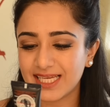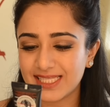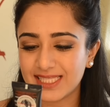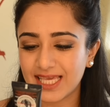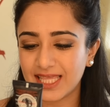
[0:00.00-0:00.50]

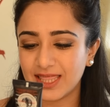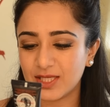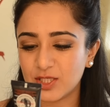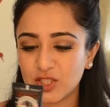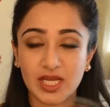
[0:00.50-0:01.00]
is in
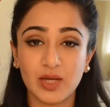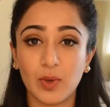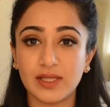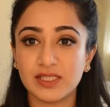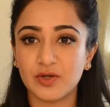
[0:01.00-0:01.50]
the shade
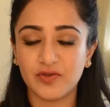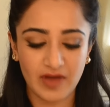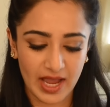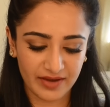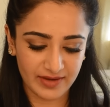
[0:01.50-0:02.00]

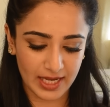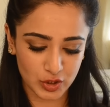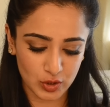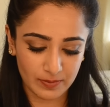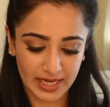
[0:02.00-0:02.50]
105
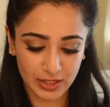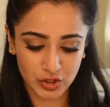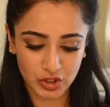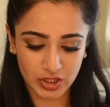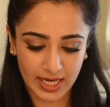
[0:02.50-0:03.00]
Natural
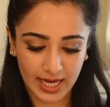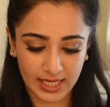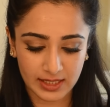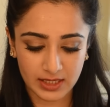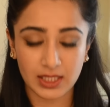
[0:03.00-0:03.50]
Beige,
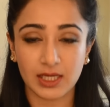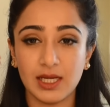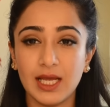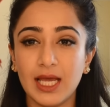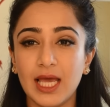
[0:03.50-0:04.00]
and
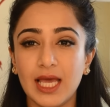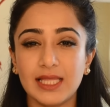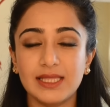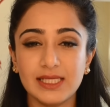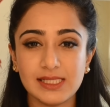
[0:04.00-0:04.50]

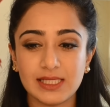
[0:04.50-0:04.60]
this